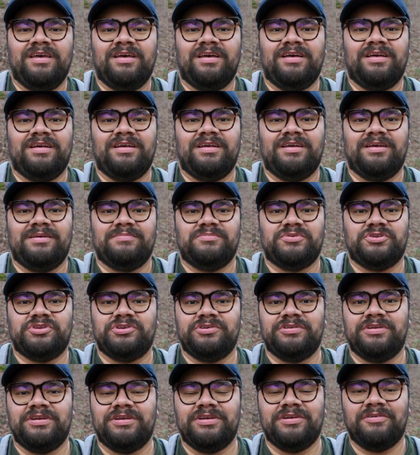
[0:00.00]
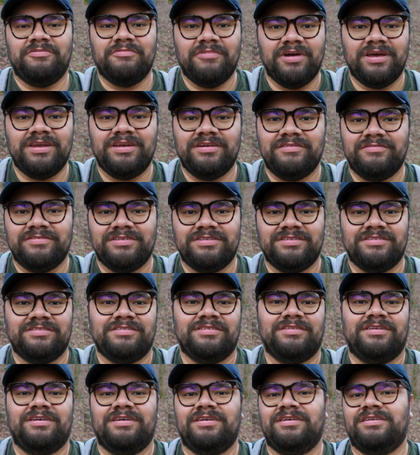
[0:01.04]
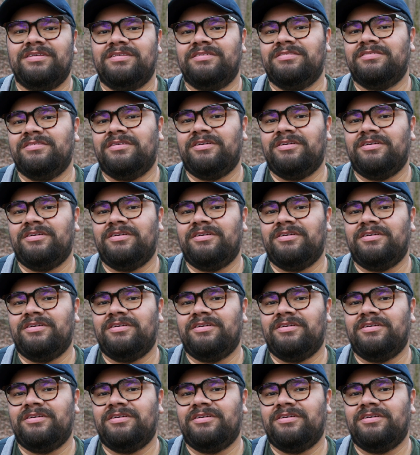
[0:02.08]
I'm shooting a wedding with this lens.